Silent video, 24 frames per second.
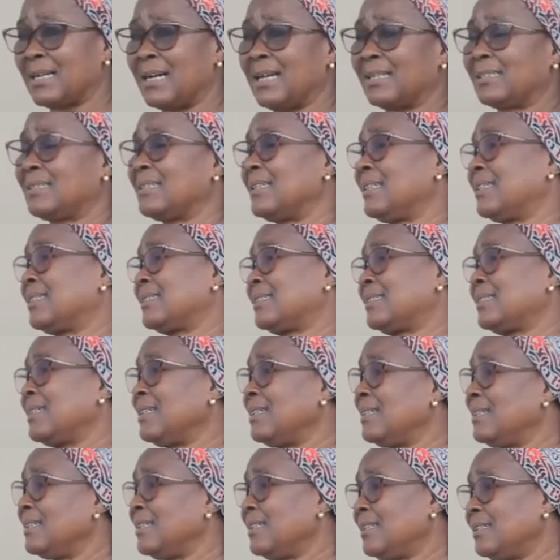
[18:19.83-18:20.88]
our things,
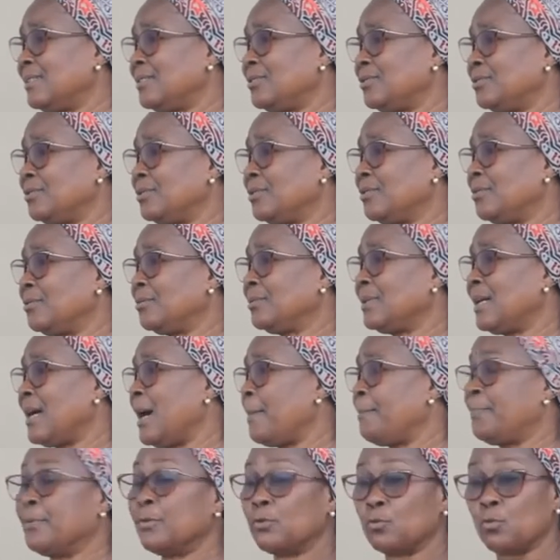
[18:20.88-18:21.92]

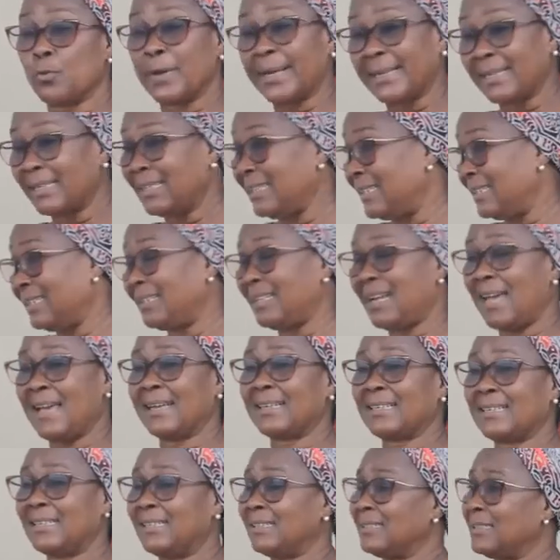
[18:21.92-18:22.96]
happen quickly,
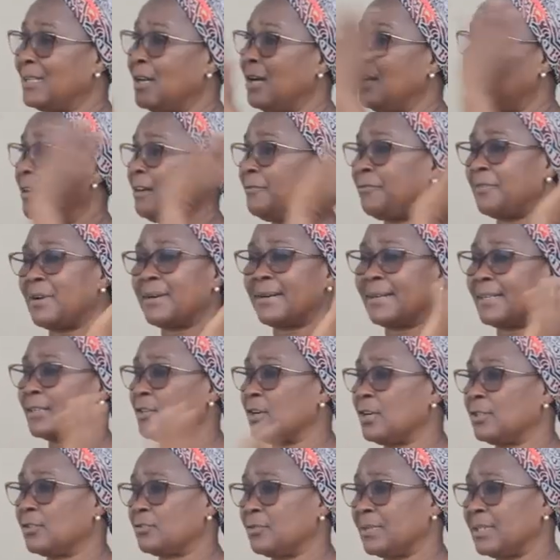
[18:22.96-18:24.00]
like in the foreign
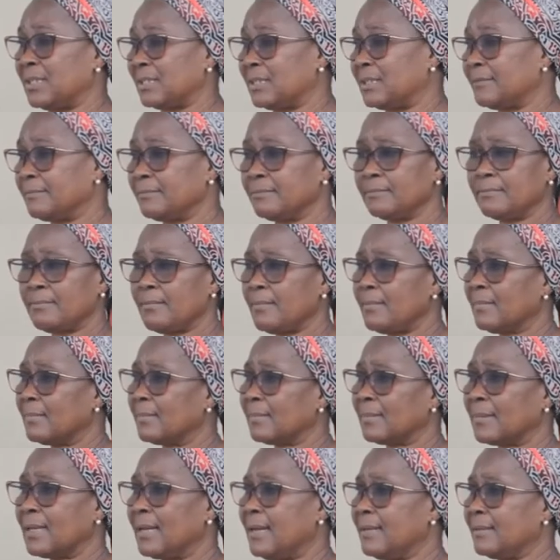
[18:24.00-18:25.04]
countries.
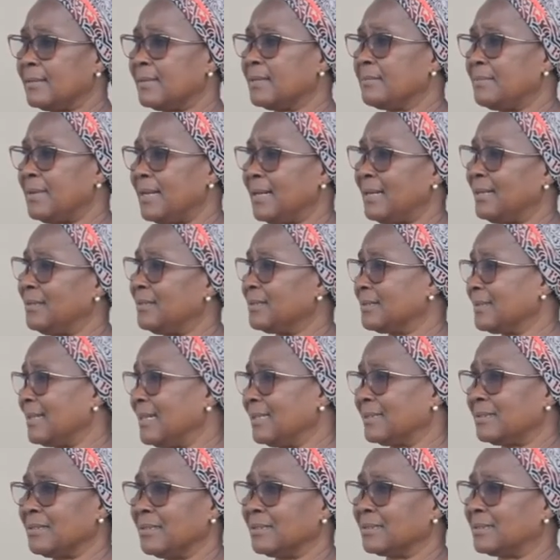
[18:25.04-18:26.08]
I think my
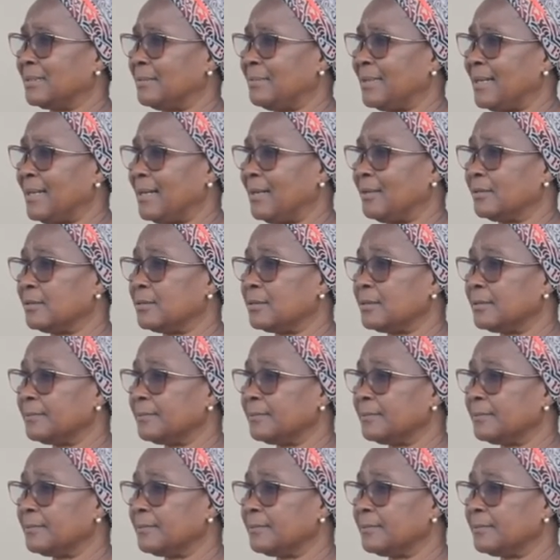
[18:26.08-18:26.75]
husband talks about